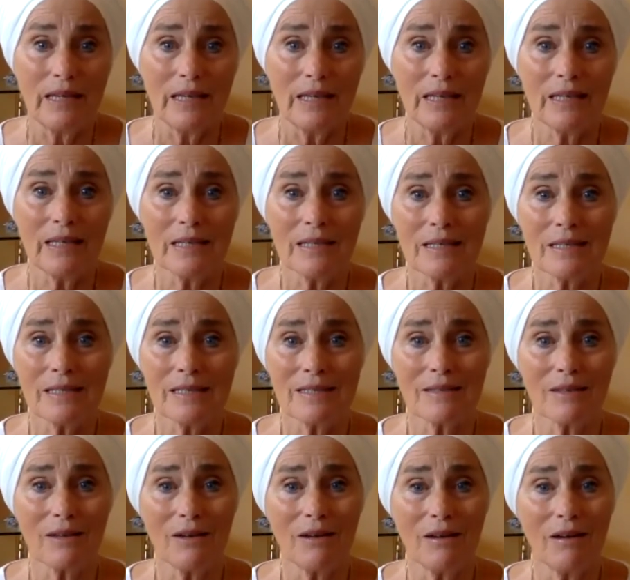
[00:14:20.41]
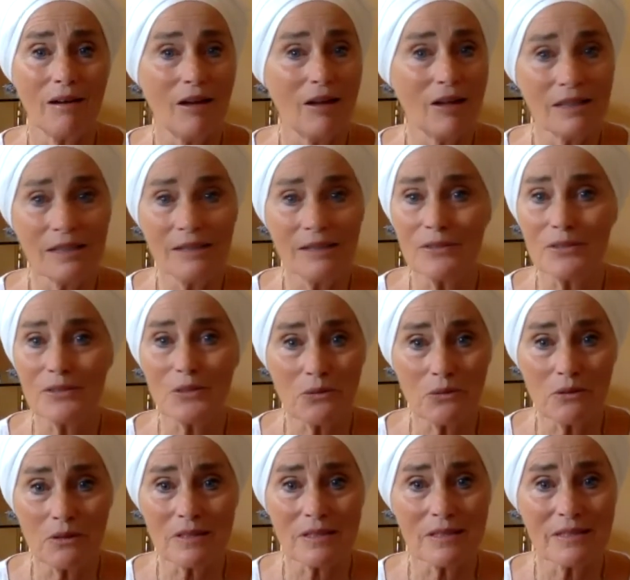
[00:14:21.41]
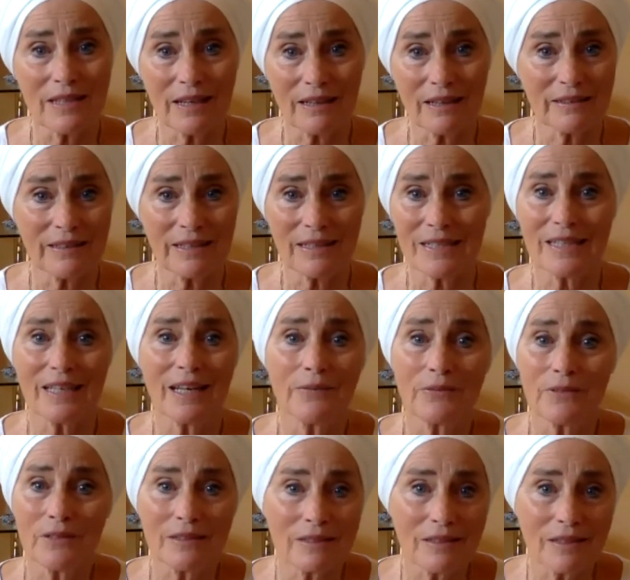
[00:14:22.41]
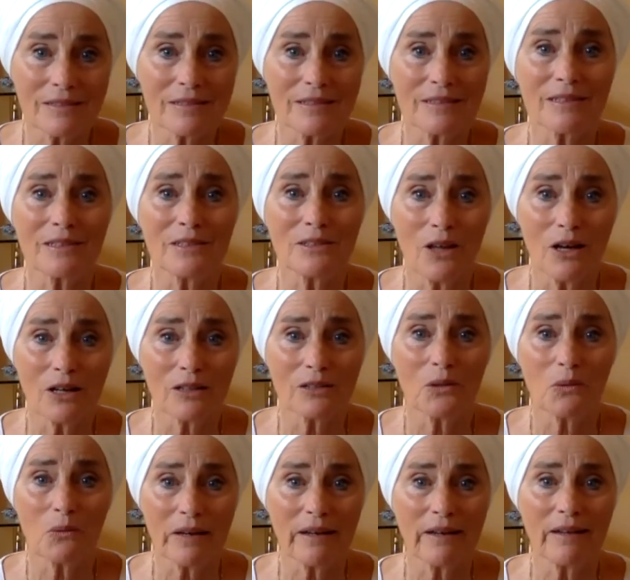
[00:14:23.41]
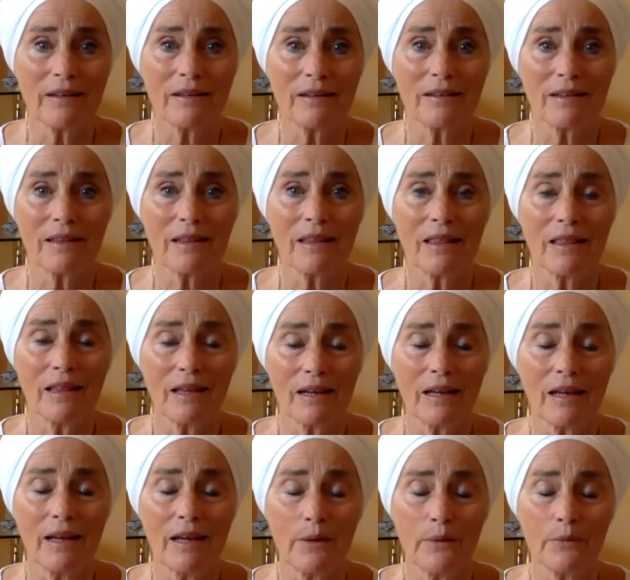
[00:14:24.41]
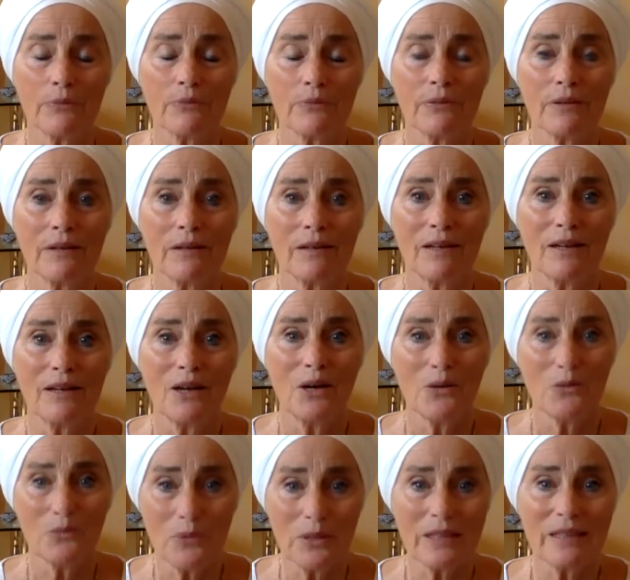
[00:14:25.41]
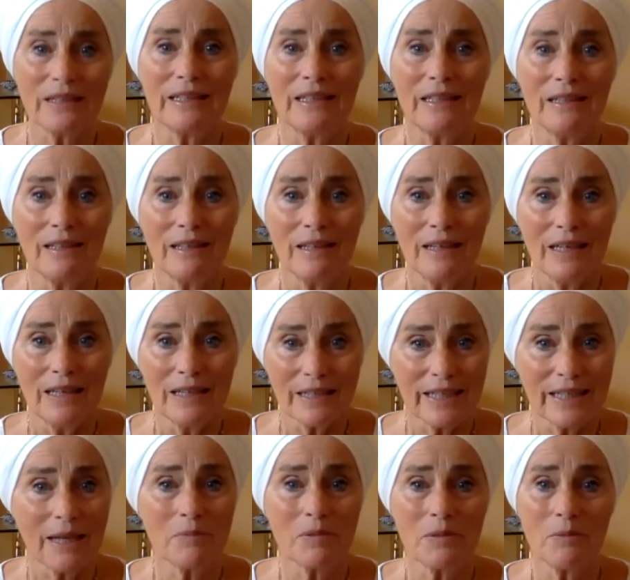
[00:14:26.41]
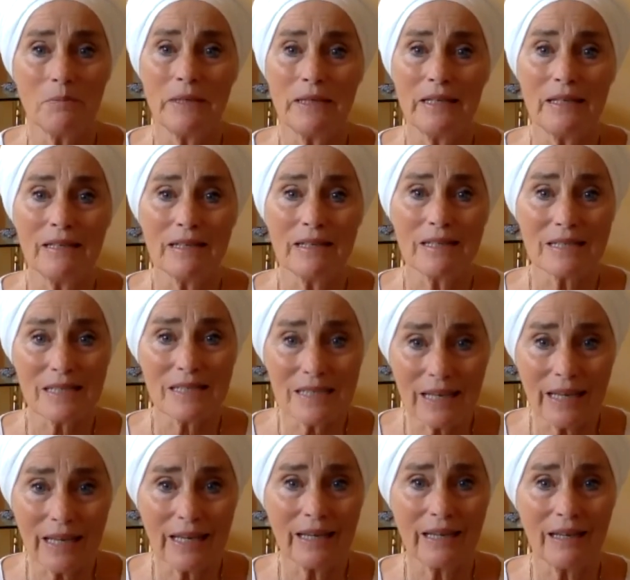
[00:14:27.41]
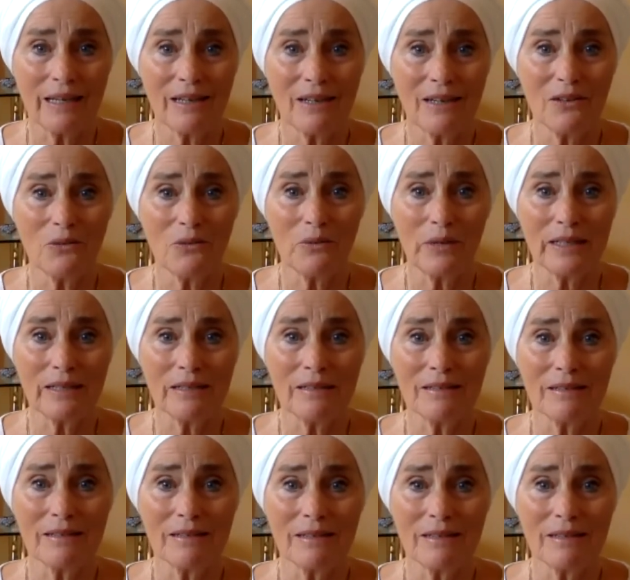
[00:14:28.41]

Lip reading: is all of the tools and techniques that I've collected along the way that have really kept me sane when